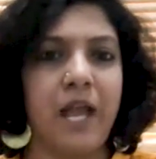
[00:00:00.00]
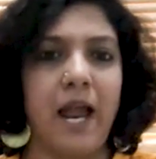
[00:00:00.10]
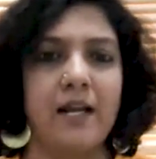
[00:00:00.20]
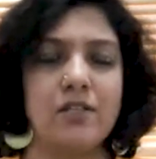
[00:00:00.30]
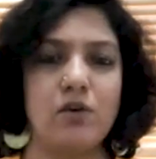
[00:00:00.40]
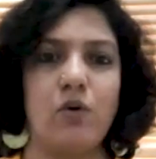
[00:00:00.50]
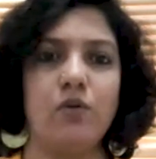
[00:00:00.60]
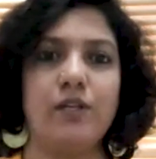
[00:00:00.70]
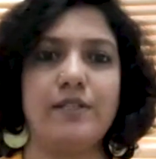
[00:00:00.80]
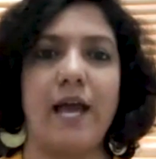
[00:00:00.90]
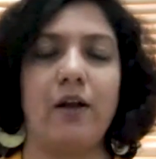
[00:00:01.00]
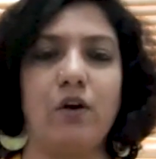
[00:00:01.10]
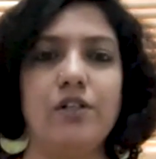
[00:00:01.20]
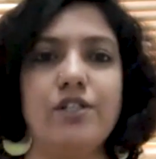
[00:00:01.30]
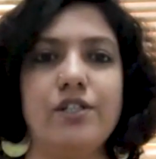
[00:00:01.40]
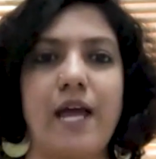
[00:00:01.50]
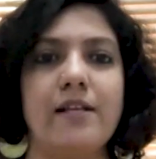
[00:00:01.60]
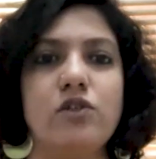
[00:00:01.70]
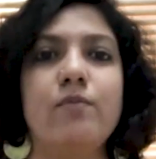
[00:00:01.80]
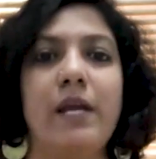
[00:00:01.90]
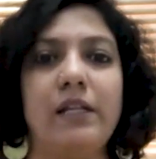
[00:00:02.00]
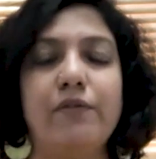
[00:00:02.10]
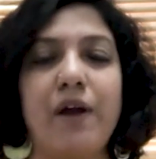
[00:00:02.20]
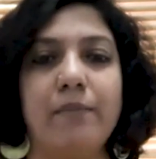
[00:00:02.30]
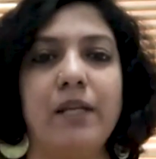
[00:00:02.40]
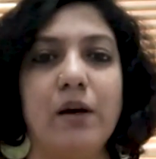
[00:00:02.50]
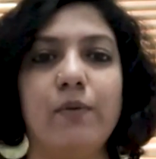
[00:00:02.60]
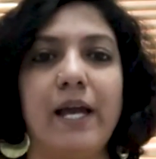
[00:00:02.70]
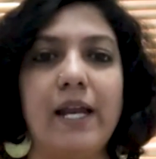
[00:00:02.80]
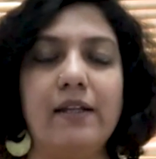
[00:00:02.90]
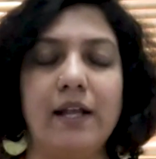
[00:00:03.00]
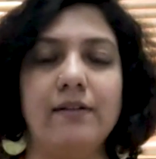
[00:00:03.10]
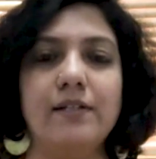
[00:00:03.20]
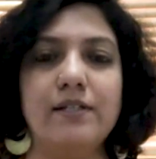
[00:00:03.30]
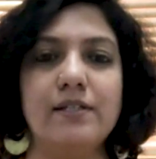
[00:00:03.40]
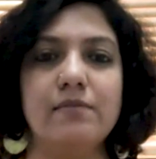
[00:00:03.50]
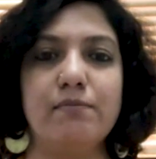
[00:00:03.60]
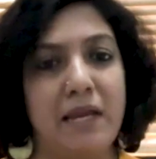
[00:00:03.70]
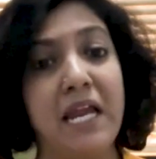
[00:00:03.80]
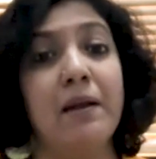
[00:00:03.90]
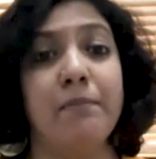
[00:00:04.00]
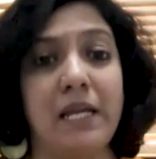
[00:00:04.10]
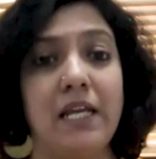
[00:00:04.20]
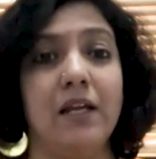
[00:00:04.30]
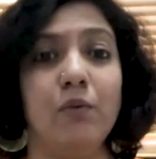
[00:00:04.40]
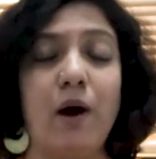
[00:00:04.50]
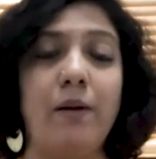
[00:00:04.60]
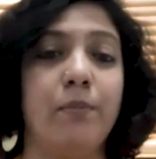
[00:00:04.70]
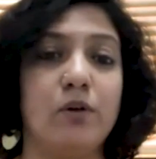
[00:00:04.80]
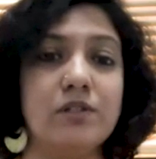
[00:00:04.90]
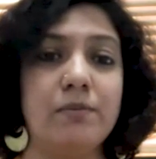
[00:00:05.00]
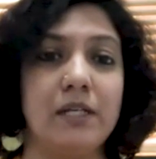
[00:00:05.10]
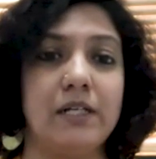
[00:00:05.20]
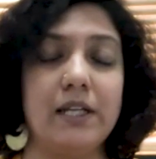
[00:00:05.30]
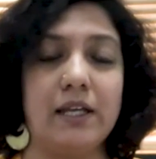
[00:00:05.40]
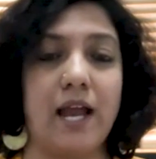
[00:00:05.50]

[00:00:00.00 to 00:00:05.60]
And so the psychologist has to make the family aware that this may be one possibility.